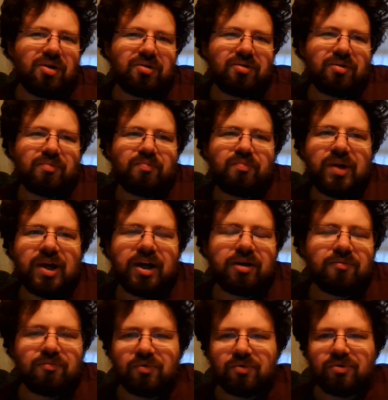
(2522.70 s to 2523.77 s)
other bag
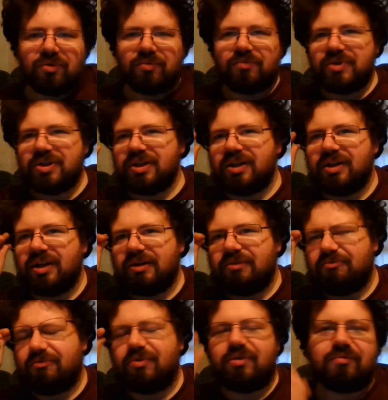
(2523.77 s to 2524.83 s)
of worms that I
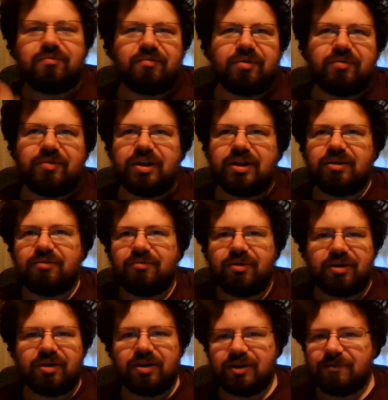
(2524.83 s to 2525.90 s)
wouldn't really
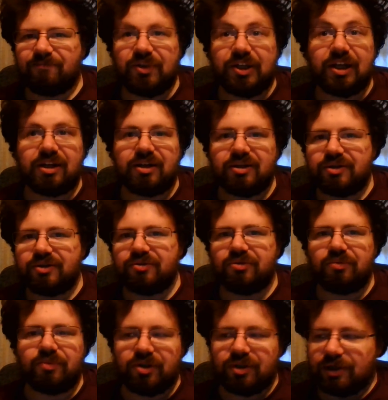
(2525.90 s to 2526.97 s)
want to get
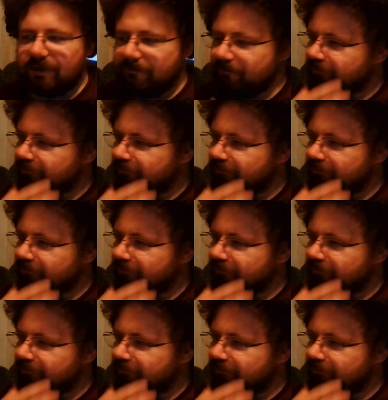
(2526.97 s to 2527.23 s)
into. But